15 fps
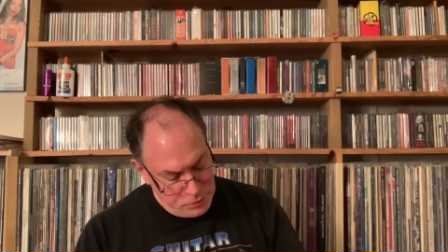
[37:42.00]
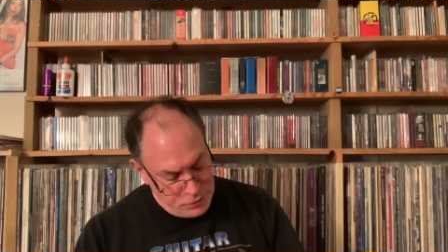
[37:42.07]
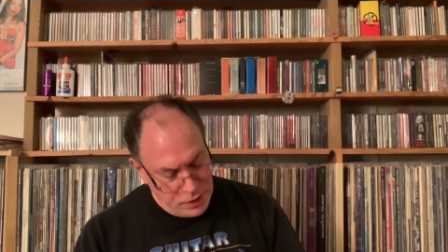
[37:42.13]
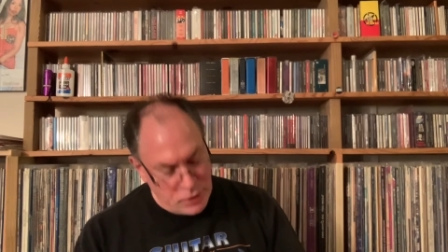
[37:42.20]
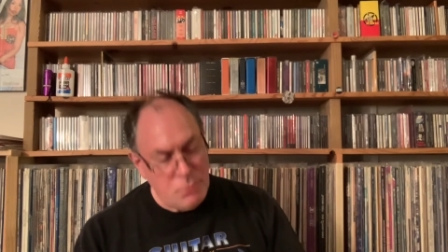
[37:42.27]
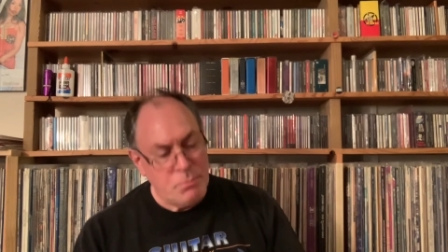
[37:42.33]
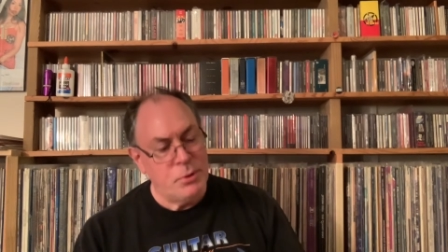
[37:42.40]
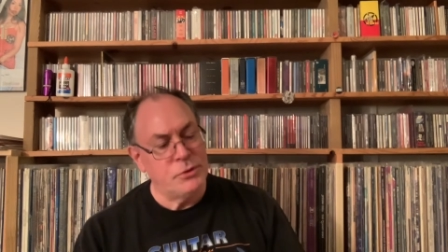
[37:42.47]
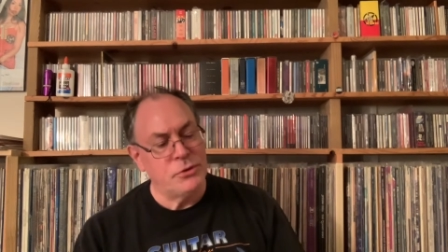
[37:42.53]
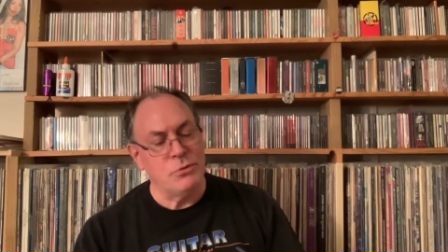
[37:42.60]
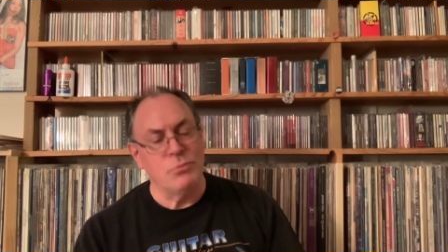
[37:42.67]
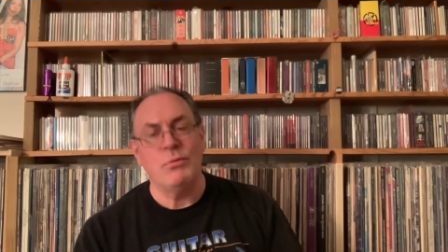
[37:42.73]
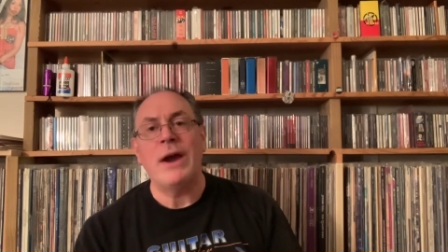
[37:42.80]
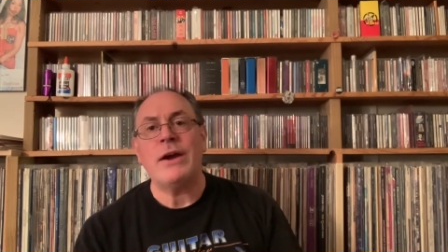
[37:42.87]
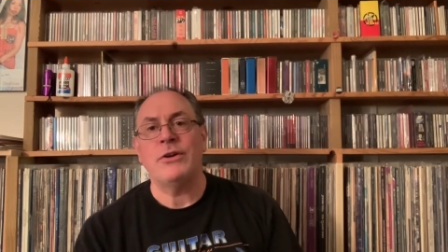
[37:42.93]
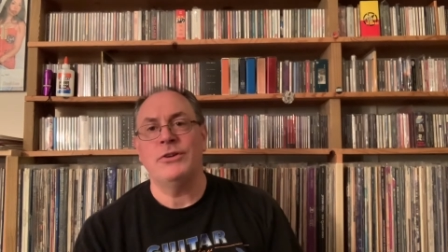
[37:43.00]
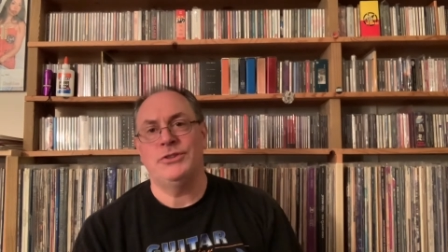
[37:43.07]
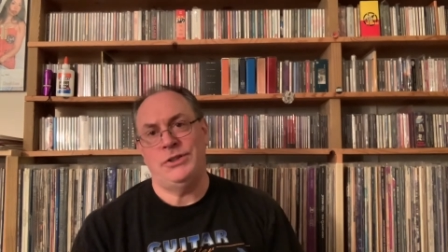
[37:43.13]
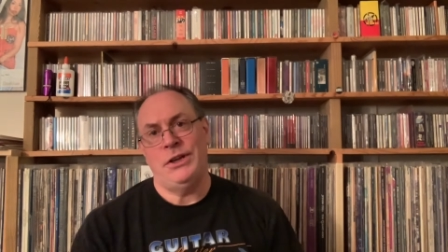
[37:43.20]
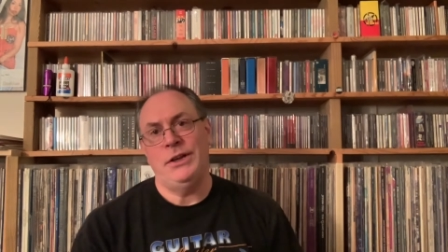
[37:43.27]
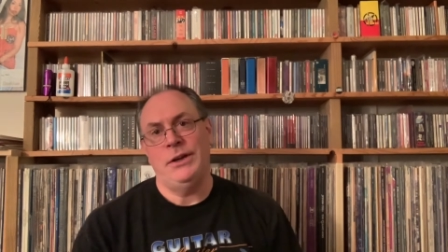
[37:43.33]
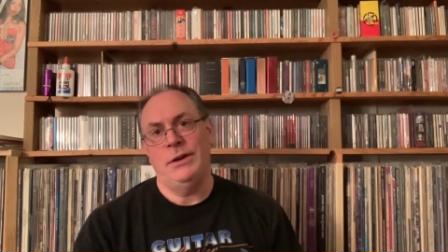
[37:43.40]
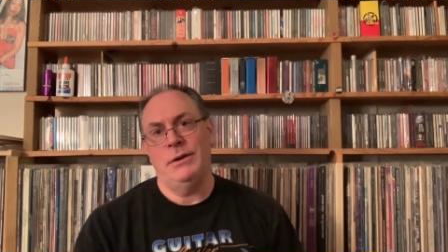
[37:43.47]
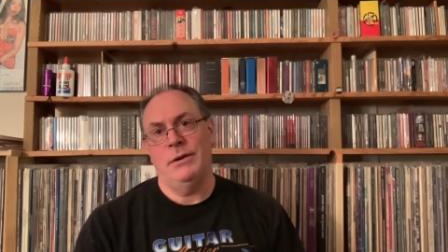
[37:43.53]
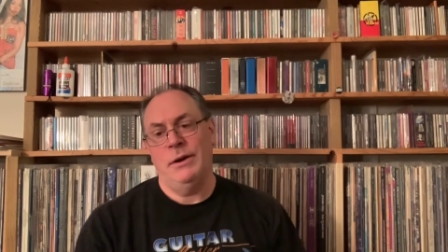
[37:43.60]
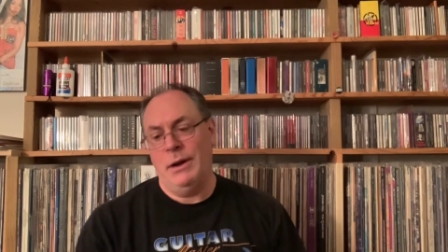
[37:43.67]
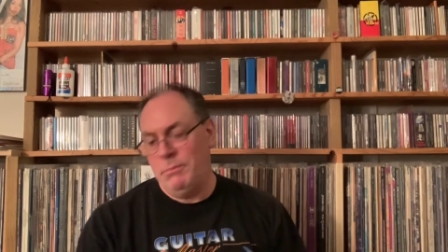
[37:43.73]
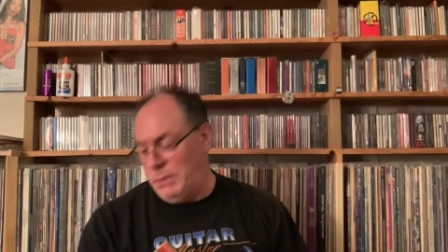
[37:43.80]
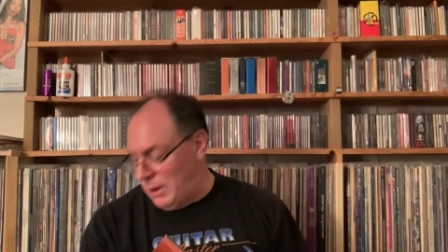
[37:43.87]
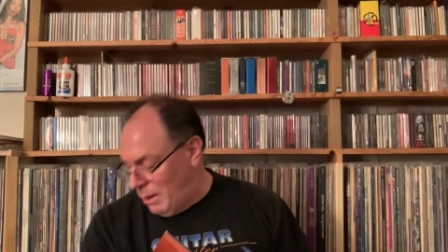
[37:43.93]
they don't put their records in here,
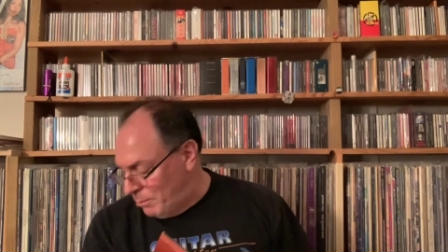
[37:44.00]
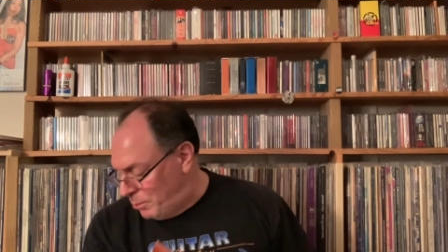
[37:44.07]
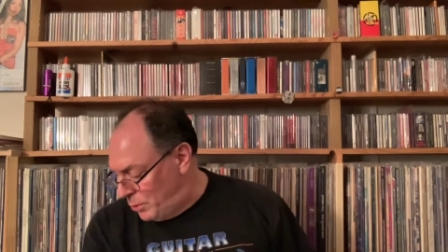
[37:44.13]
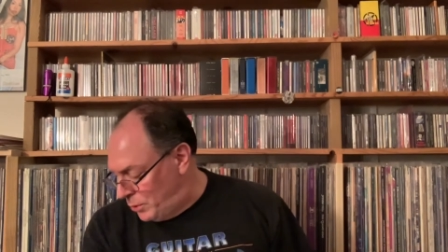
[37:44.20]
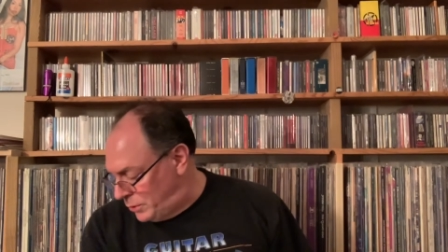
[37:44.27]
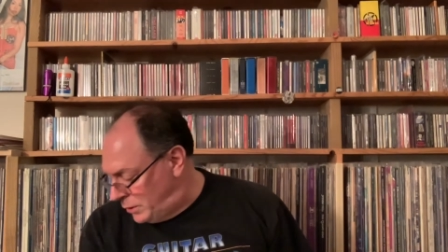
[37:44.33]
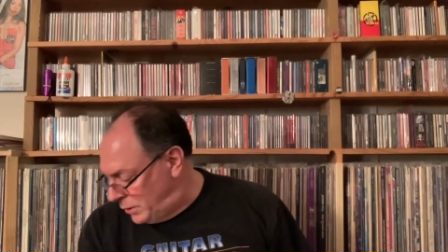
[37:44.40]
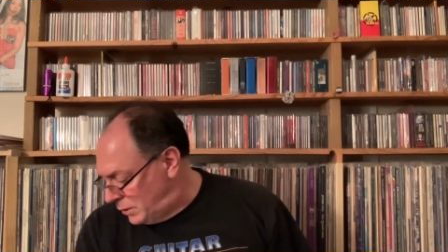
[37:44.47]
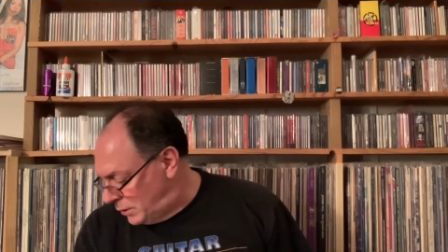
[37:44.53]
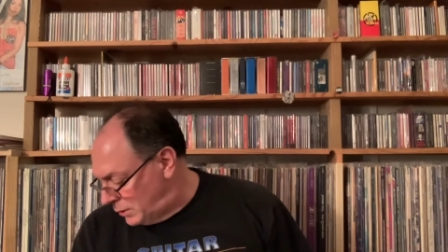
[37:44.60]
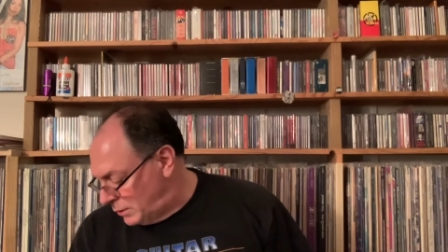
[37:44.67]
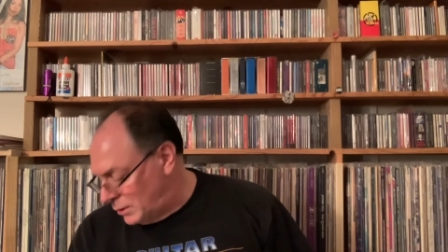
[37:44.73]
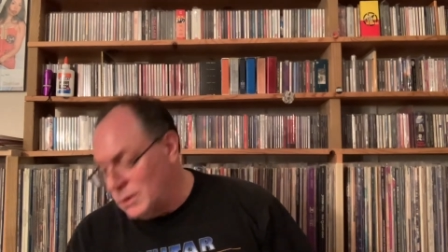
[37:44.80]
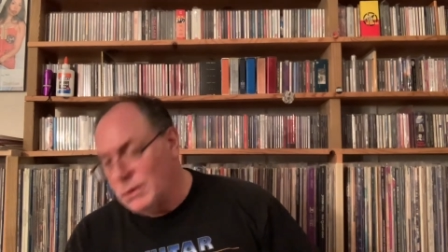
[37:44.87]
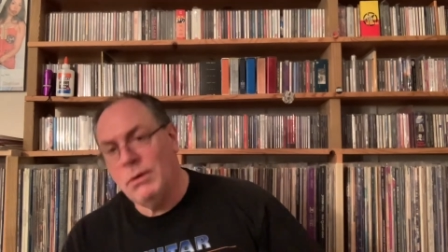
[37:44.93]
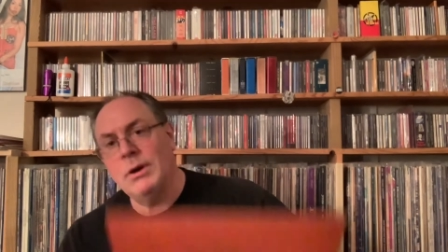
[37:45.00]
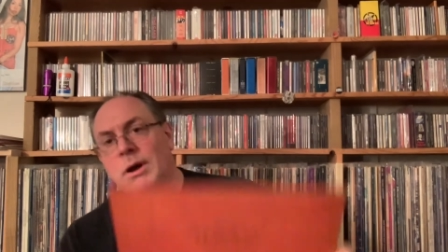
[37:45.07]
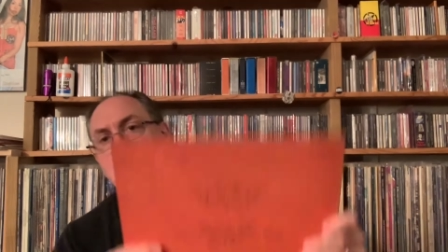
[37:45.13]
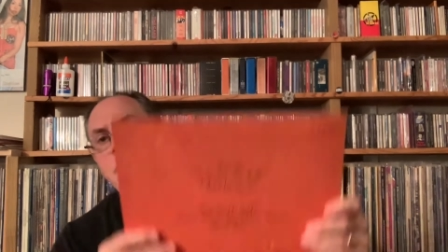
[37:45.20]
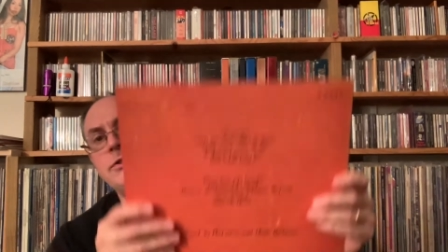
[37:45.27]
and me, I'm putting all kinds